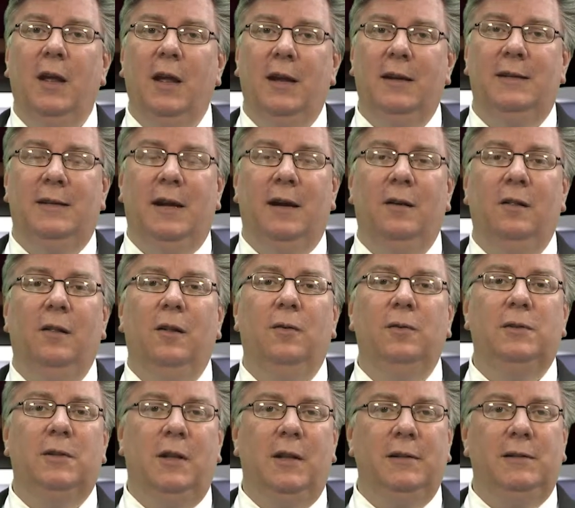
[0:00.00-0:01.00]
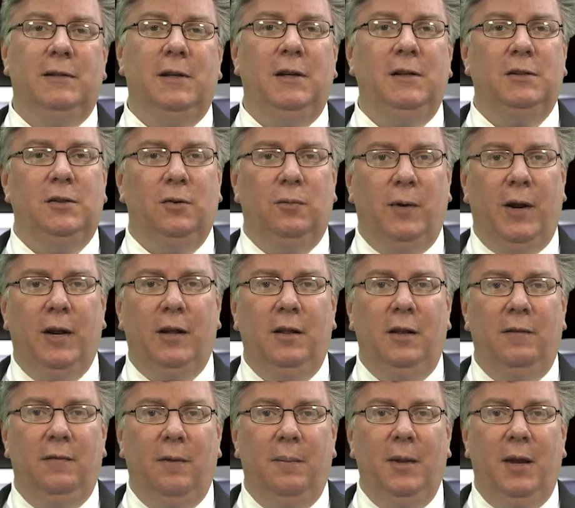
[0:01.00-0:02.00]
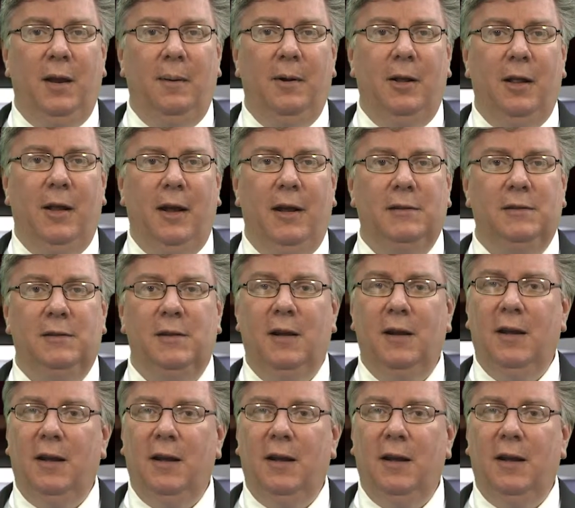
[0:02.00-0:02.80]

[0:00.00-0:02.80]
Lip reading: It downloads listings directly from the MLS